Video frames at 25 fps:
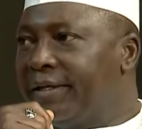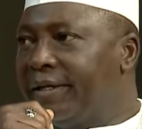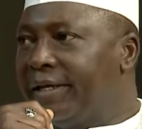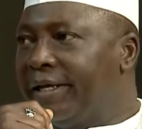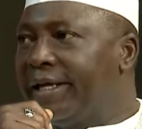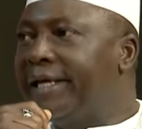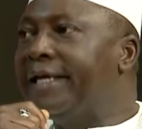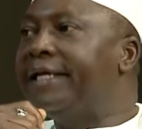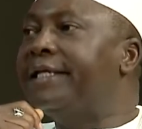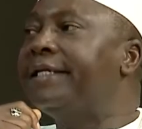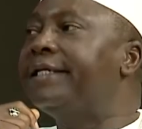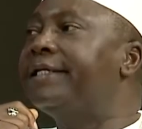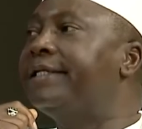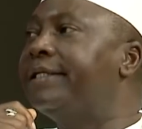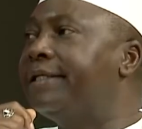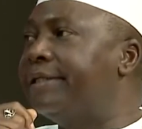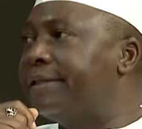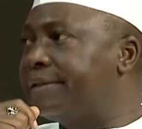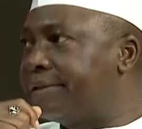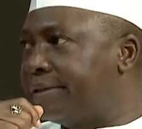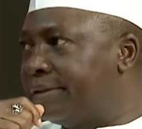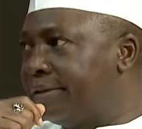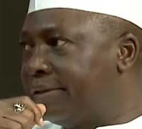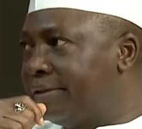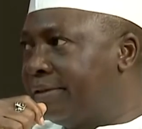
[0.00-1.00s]
Indeed,
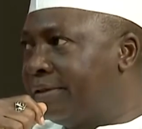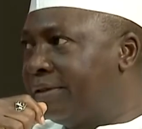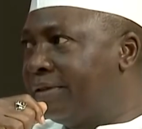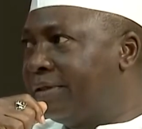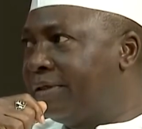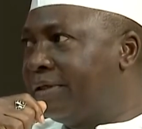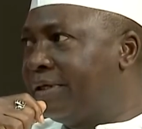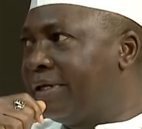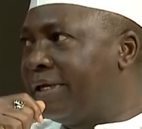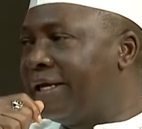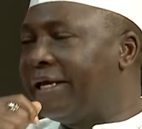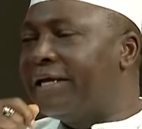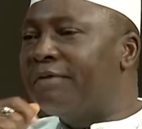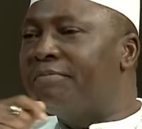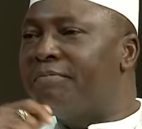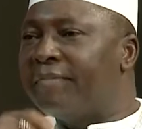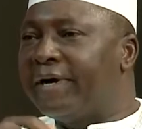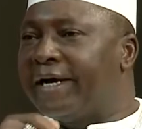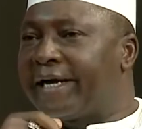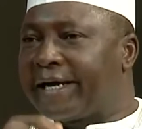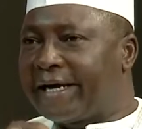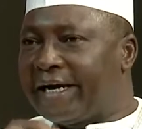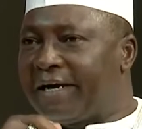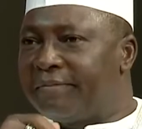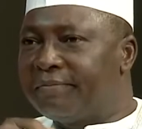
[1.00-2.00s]
in my
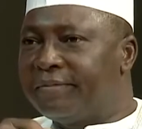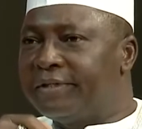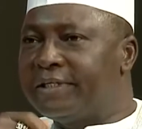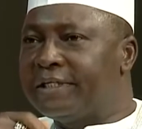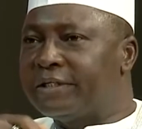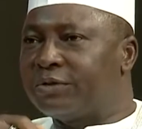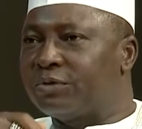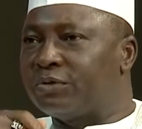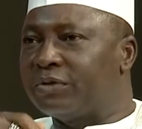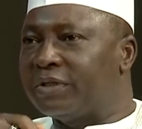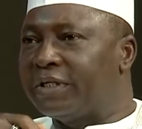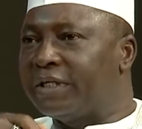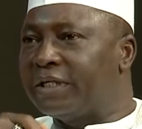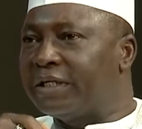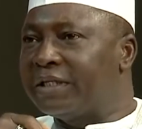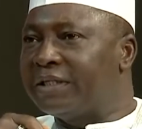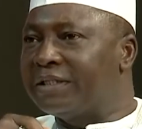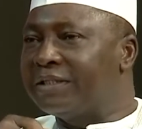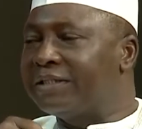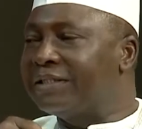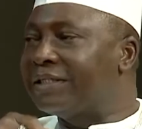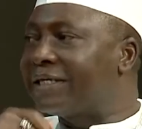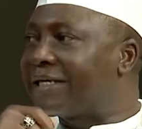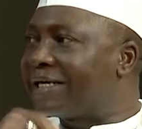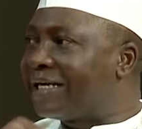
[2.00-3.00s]
cabinet today,
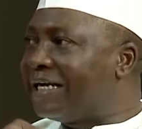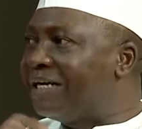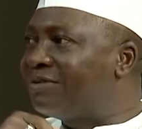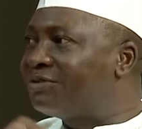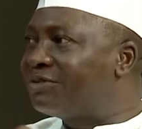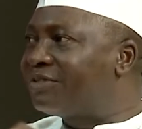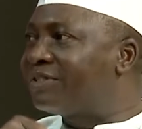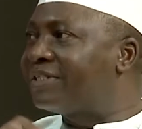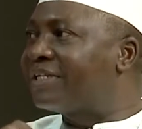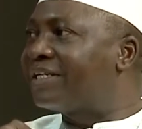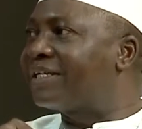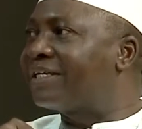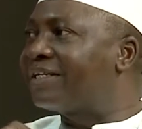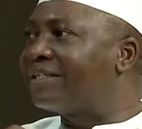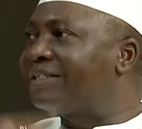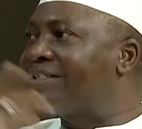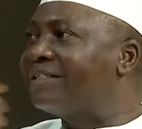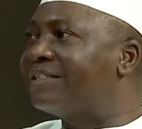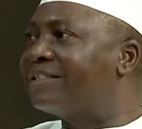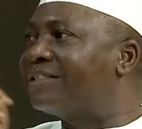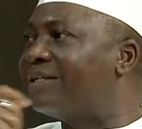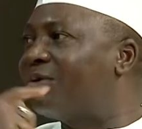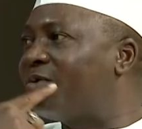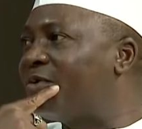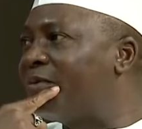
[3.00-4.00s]
the council secretary
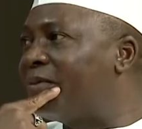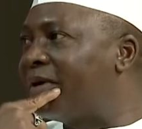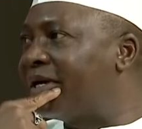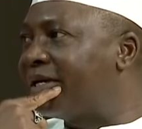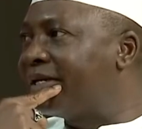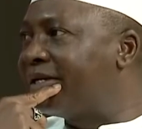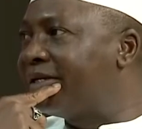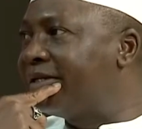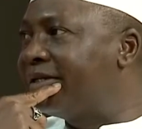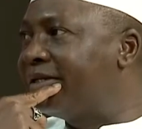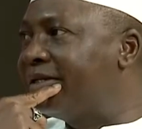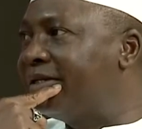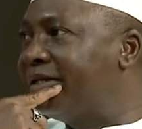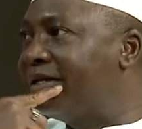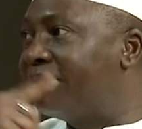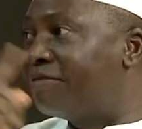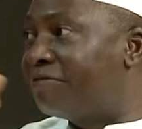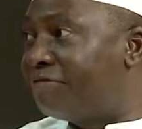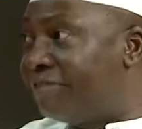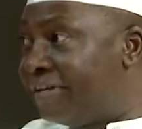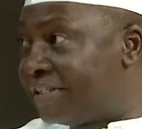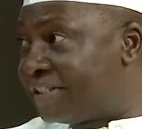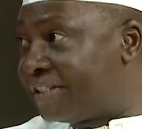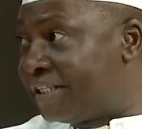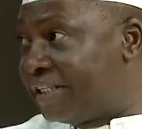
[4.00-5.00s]
is a woman.
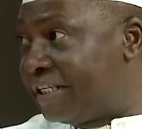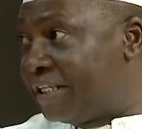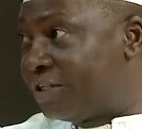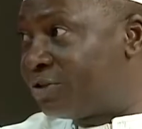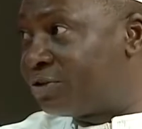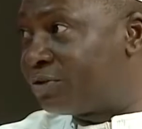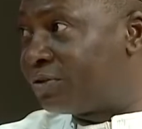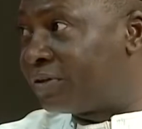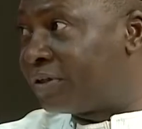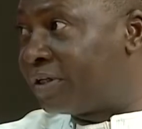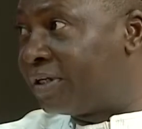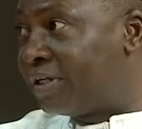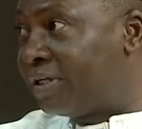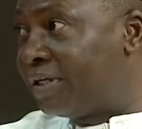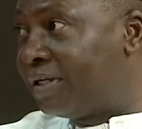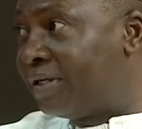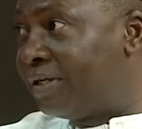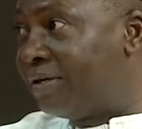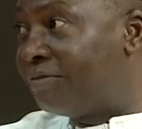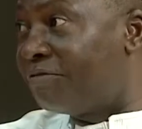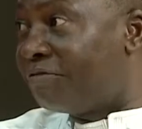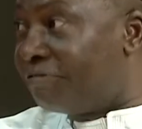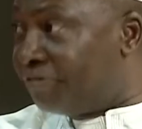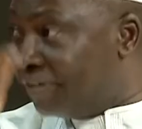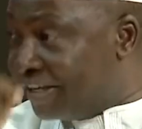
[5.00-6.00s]
First in history
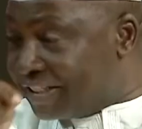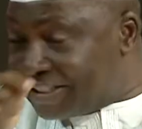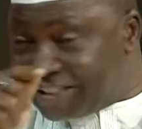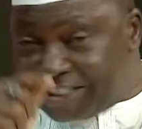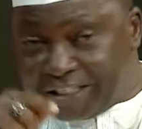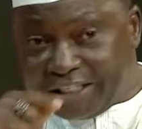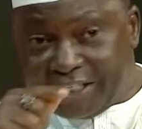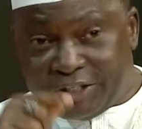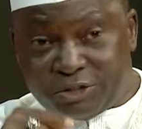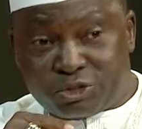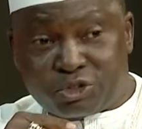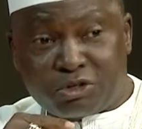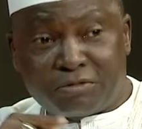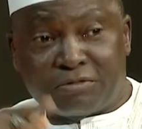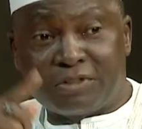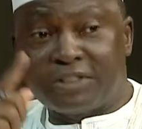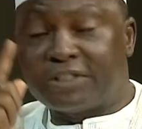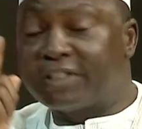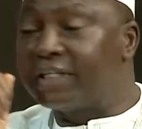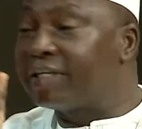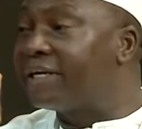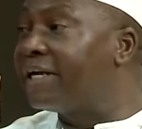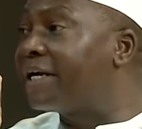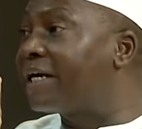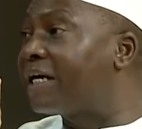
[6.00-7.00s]
of this
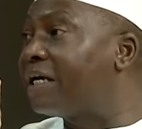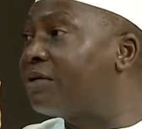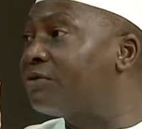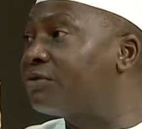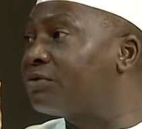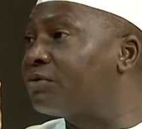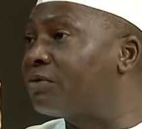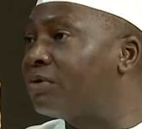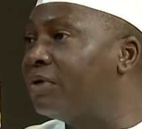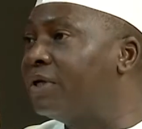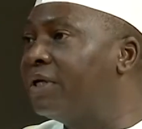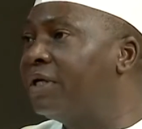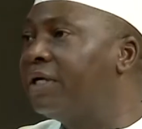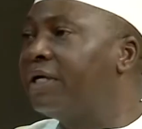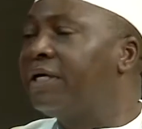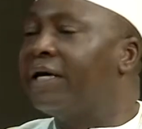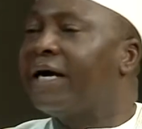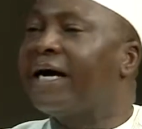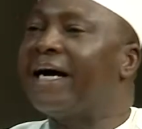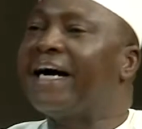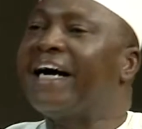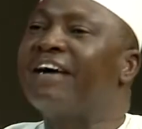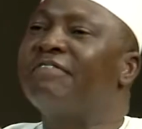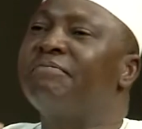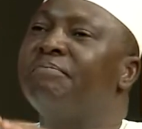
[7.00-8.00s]
area council.
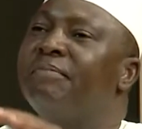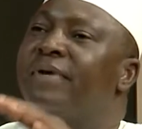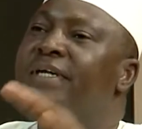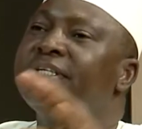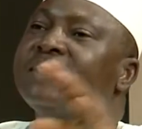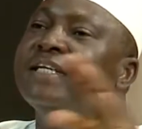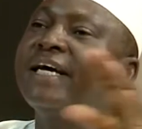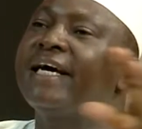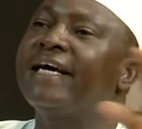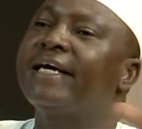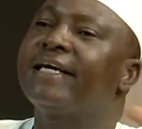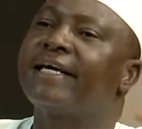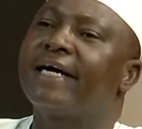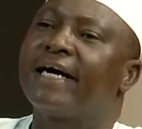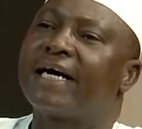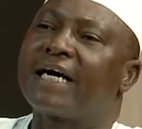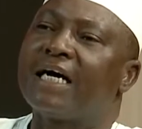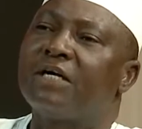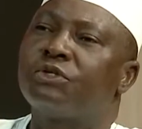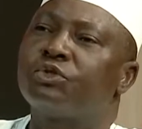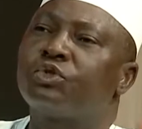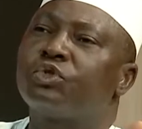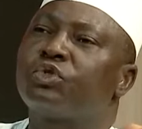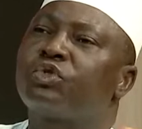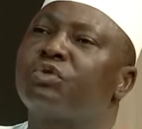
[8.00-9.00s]
I've made the area
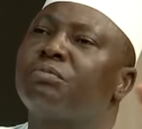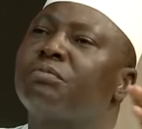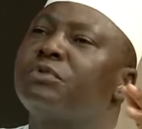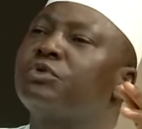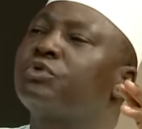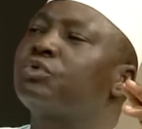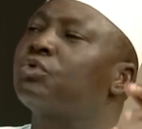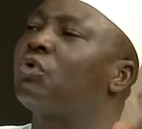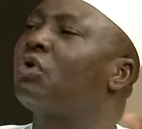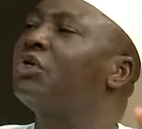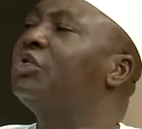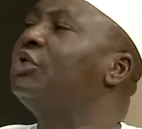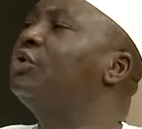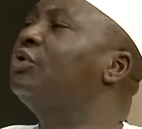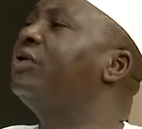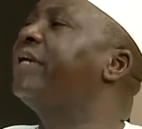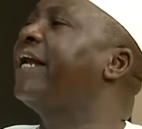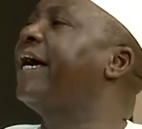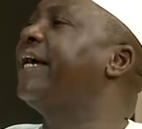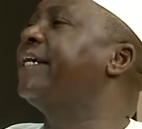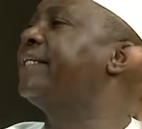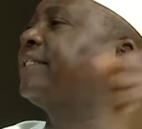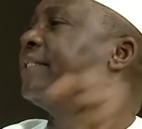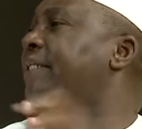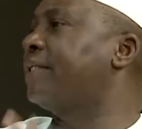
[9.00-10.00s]
council to be so
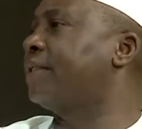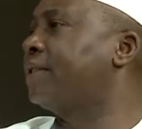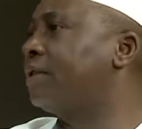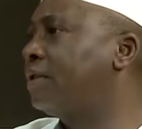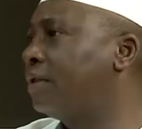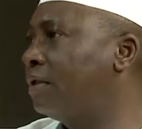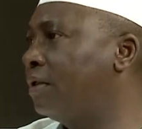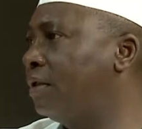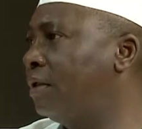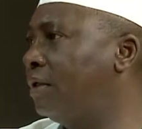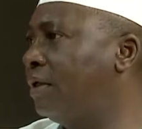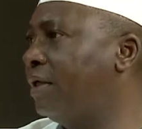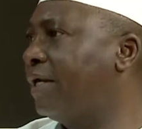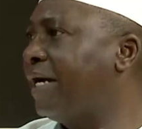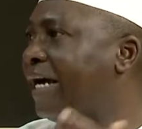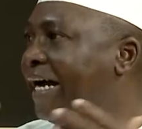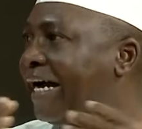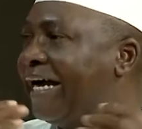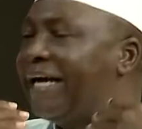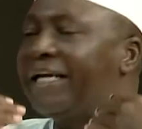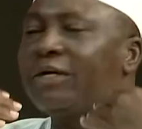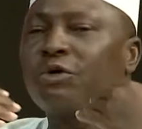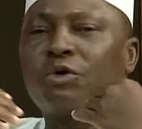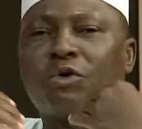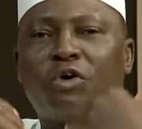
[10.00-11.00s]
united.
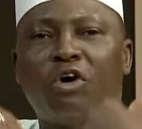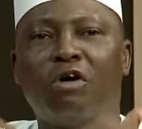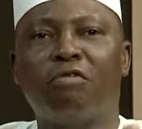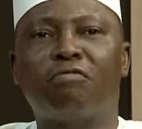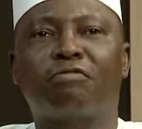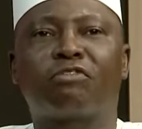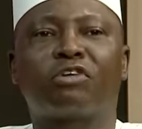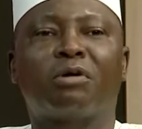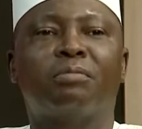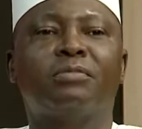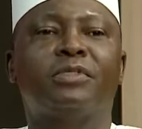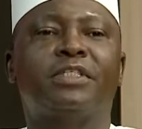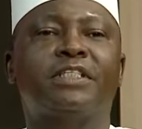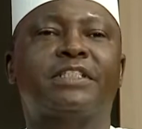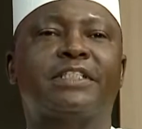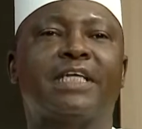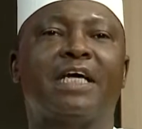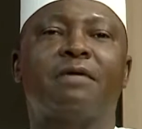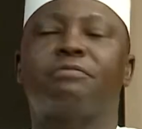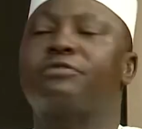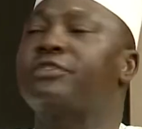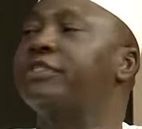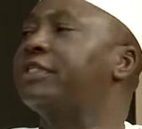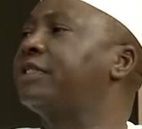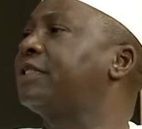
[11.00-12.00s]
I come from this
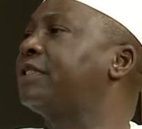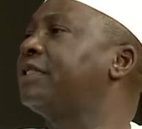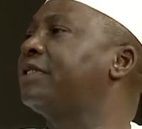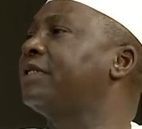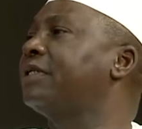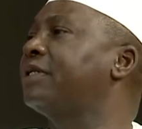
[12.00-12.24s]
FCT.